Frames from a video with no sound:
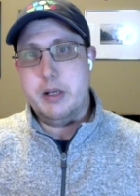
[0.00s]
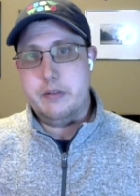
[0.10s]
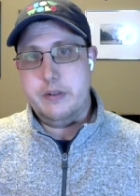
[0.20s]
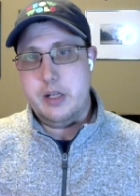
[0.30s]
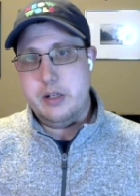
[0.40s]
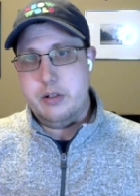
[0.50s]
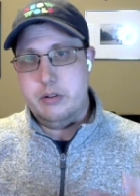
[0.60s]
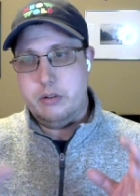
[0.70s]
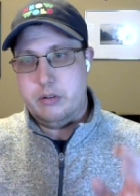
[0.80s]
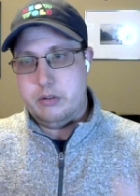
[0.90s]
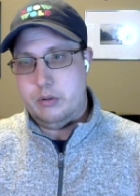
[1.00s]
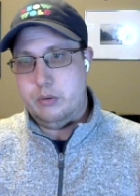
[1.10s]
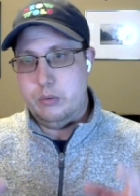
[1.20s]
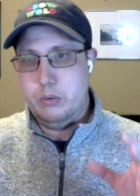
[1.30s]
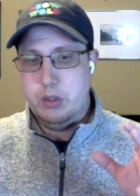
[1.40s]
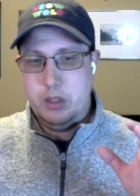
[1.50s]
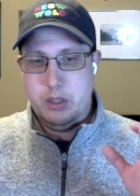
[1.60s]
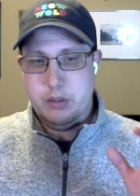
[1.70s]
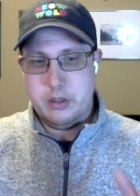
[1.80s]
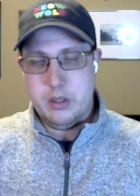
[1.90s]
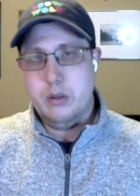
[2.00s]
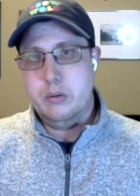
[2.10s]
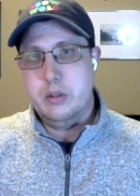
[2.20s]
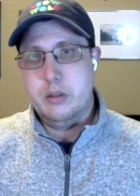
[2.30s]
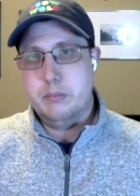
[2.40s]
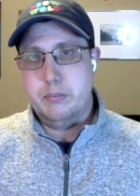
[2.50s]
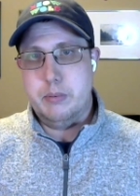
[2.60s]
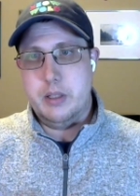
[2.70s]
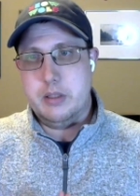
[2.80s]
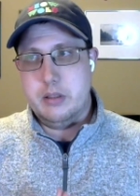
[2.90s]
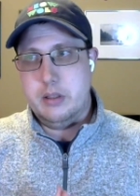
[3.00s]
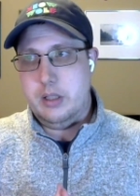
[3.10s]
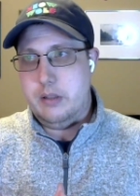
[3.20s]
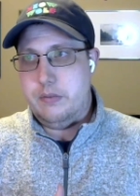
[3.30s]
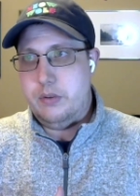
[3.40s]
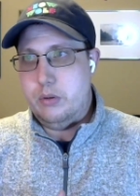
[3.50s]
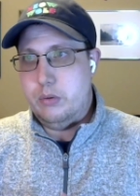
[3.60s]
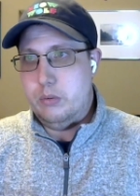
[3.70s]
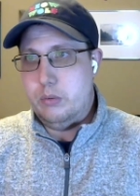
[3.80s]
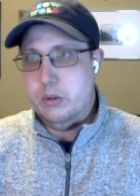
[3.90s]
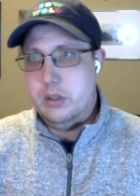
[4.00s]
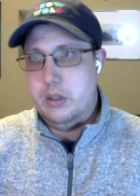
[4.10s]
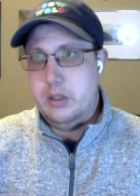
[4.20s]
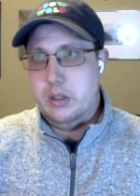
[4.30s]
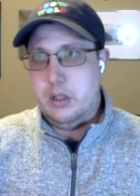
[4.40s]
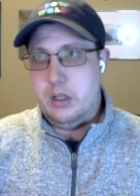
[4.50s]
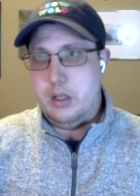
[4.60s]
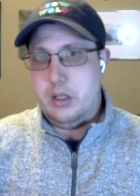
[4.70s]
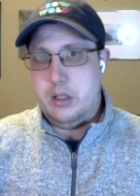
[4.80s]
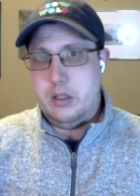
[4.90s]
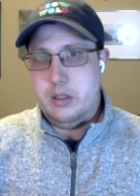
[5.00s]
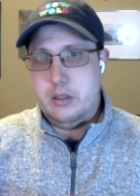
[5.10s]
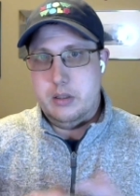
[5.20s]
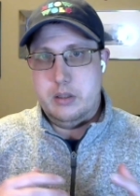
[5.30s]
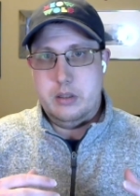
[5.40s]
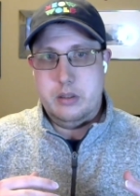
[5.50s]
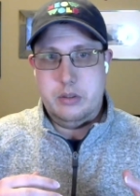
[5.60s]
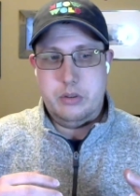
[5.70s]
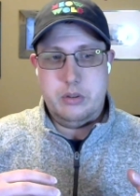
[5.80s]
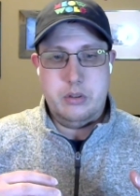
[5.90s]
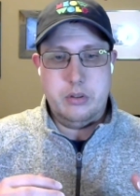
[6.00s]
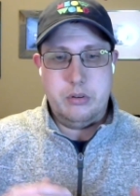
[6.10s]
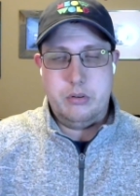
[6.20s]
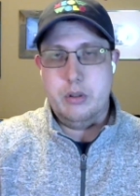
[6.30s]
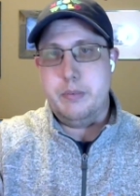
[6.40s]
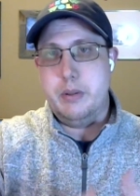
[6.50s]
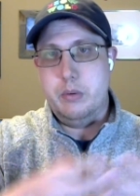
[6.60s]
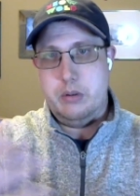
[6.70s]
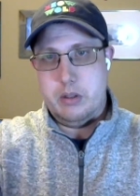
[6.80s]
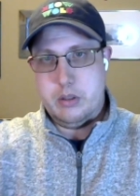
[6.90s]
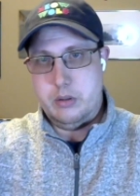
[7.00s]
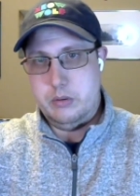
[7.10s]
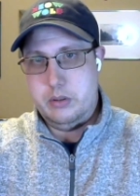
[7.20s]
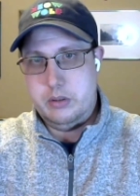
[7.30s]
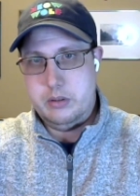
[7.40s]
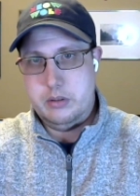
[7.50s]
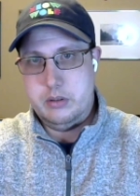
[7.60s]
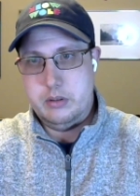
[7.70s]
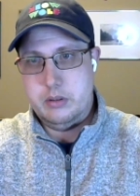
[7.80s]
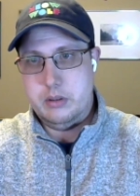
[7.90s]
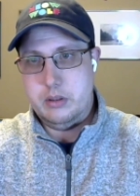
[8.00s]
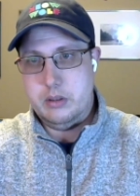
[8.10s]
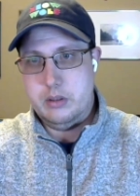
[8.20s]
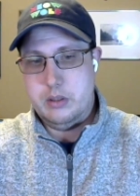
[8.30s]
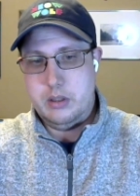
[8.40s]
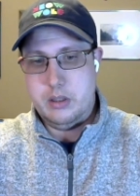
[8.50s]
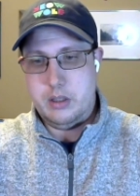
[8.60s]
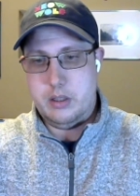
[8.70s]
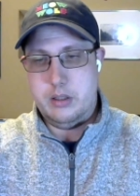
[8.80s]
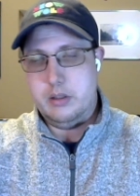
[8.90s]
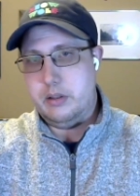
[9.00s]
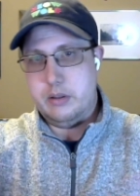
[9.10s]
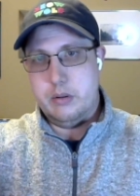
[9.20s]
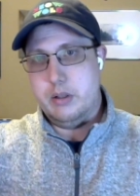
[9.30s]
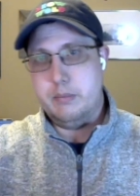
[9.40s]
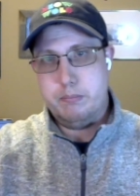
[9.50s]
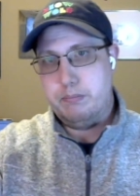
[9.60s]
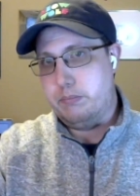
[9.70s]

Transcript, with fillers: modifications to the code, but if you uh, distribute the code, uh, you know, in